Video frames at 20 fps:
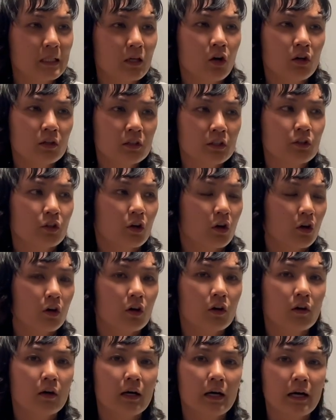all in
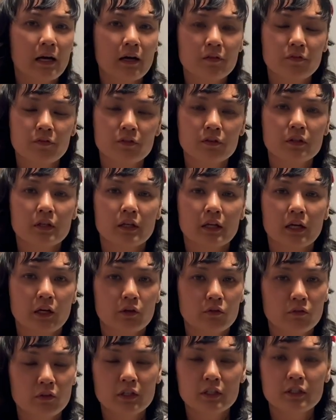all, I feel that
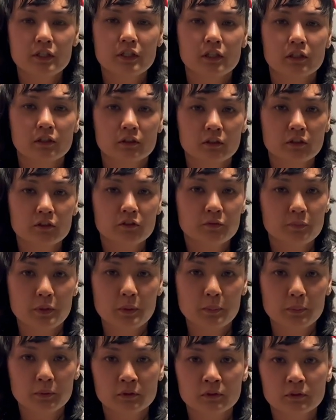I really need a lot of
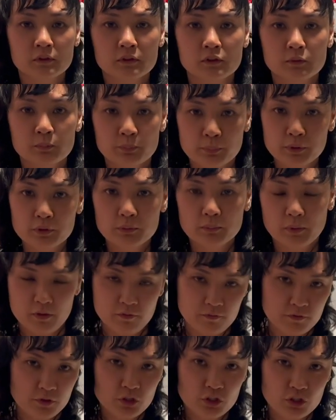people to build
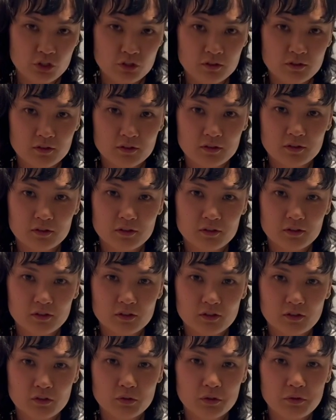my vision.
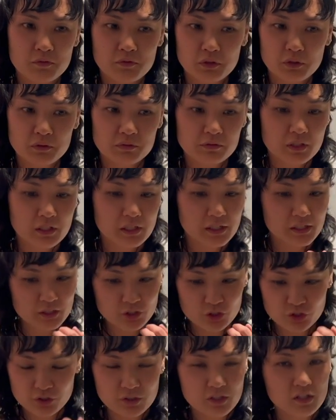So if you're
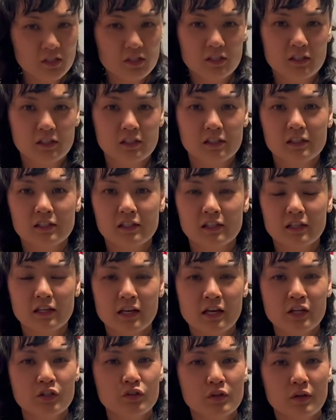really interested
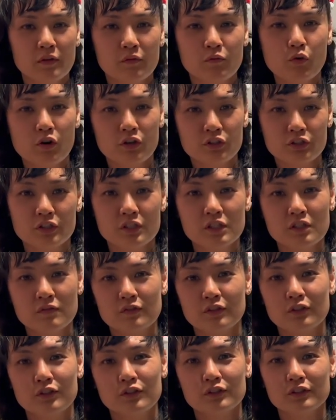and you have watched this
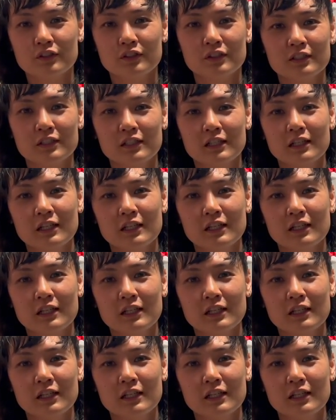video,